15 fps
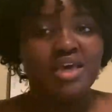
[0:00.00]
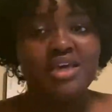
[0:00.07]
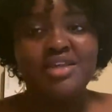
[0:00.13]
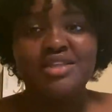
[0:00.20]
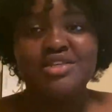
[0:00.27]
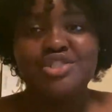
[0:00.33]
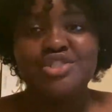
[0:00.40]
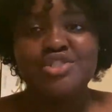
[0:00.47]

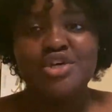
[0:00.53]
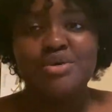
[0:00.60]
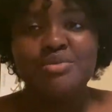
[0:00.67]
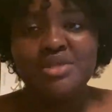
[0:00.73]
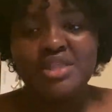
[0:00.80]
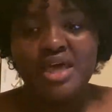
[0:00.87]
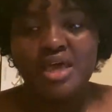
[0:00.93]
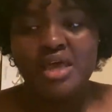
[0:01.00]
And then she told
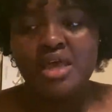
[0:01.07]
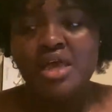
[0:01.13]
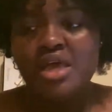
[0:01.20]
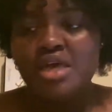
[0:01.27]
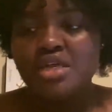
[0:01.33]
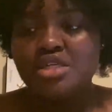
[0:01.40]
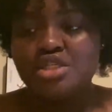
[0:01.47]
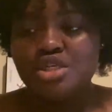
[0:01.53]
me that
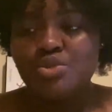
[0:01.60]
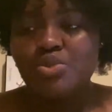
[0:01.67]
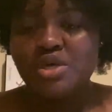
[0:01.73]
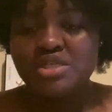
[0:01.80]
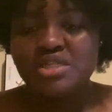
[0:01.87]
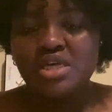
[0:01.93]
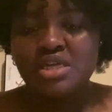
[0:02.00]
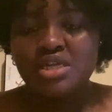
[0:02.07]
she
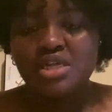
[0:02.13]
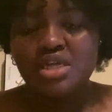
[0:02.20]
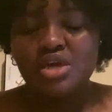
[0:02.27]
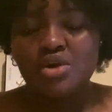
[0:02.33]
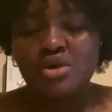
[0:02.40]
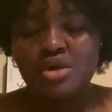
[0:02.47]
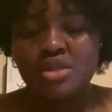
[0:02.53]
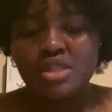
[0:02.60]
was editing
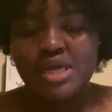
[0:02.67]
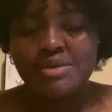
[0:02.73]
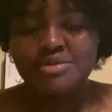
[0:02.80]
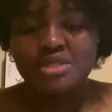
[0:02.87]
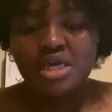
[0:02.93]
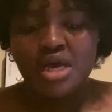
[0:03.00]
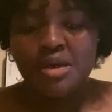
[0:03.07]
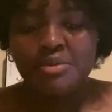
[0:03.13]
on her
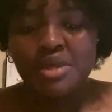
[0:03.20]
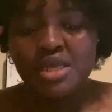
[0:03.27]
laptop